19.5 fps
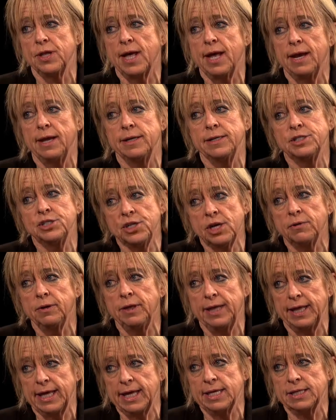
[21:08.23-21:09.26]
that. And
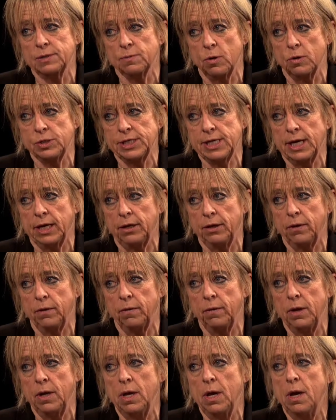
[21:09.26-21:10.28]
generally the kids won't tell you.
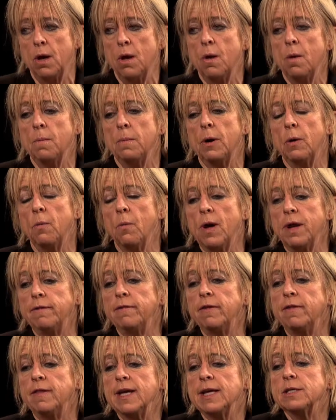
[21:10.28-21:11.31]
But one of
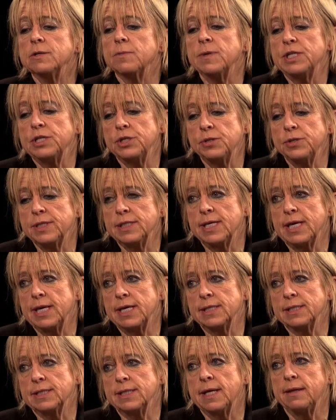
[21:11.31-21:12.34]
the things we do see
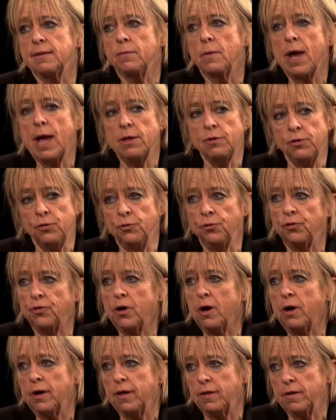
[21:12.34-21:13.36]
is that you
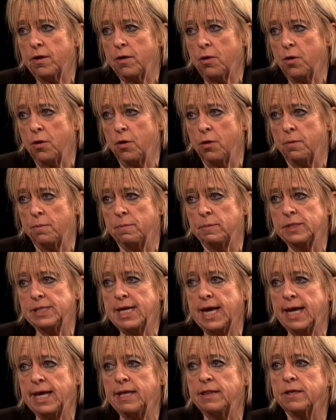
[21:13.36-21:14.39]
start in the home
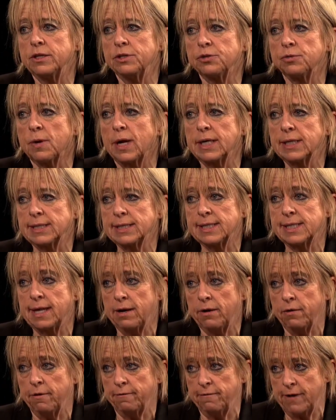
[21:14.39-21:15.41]
taking the drugs that
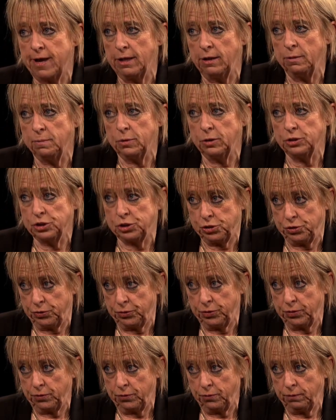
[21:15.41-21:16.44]
are available to
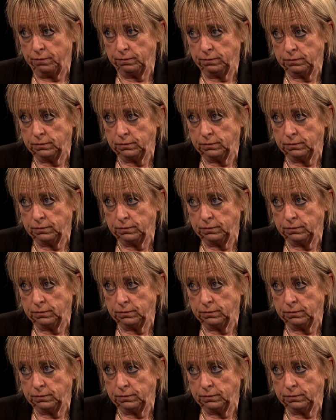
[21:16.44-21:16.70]
you,